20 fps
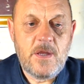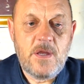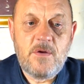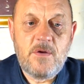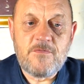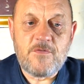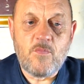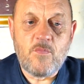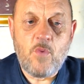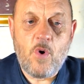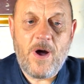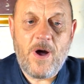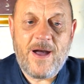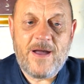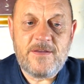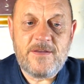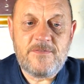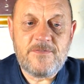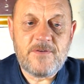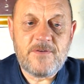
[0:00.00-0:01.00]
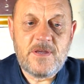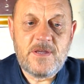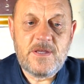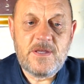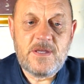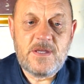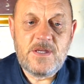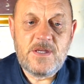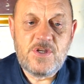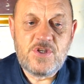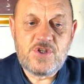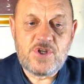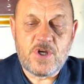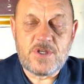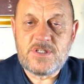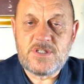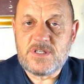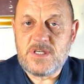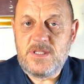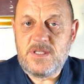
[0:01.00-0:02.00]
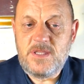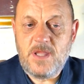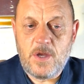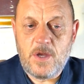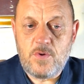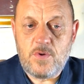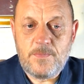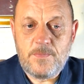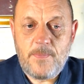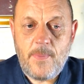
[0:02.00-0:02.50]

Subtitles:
from what I've just seen now."